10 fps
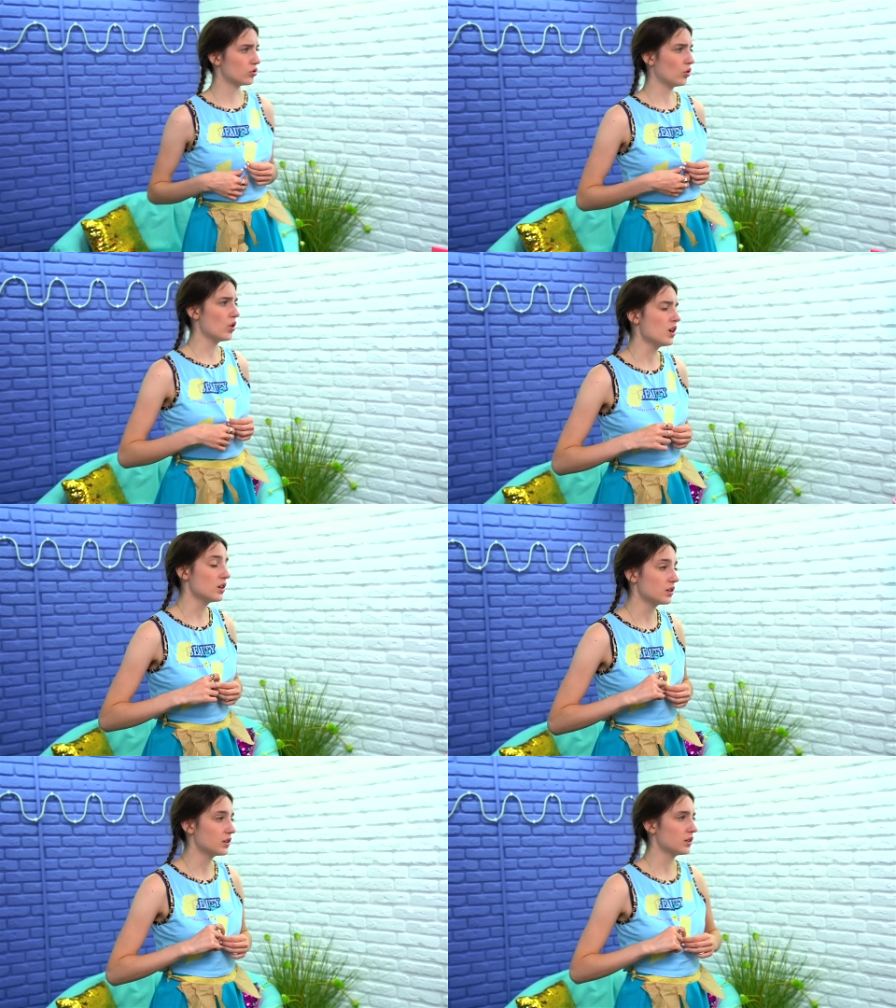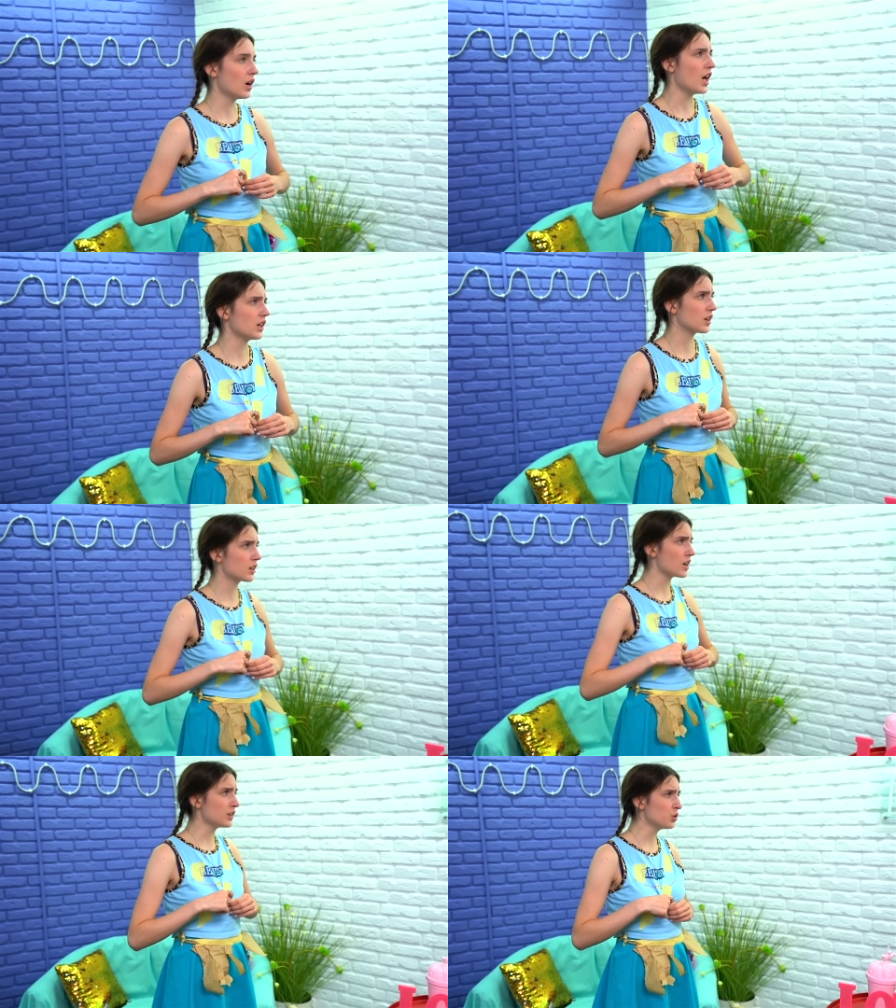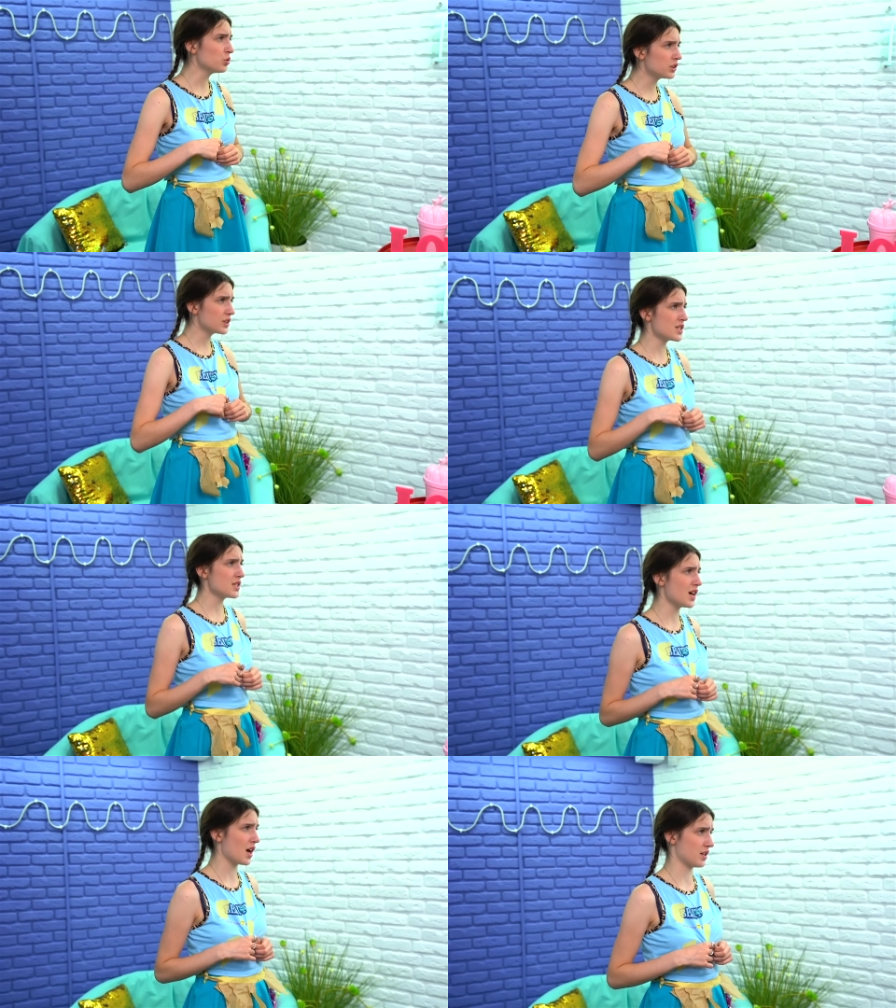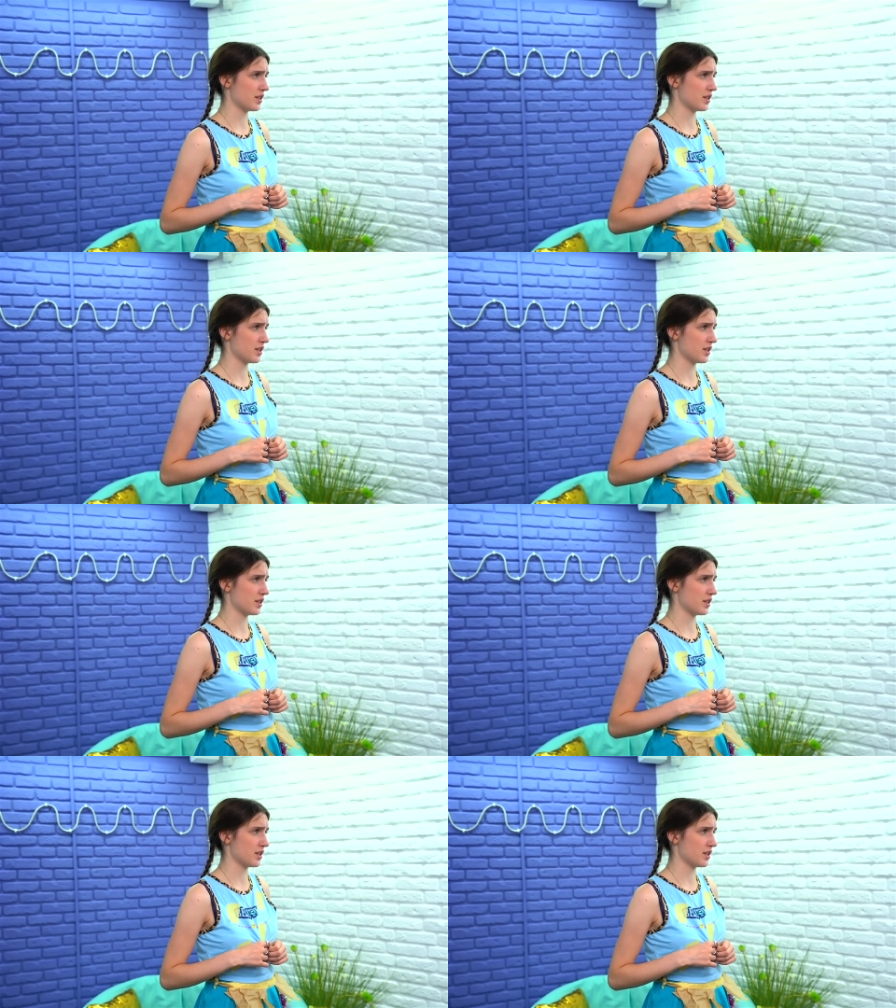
What? Hulk, how did you get in